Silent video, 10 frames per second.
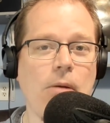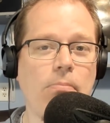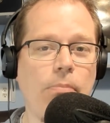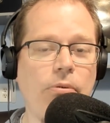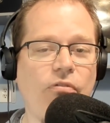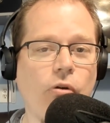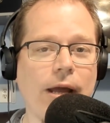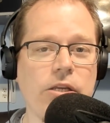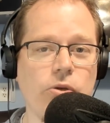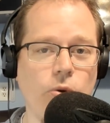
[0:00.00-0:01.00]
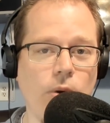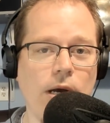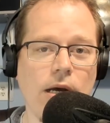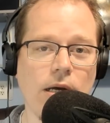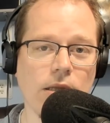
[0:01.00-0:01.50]
But before I do,
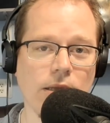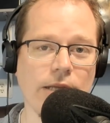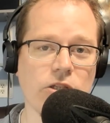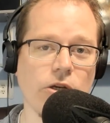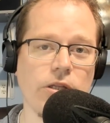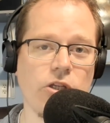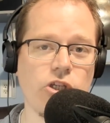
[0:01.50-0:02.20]
let's look at the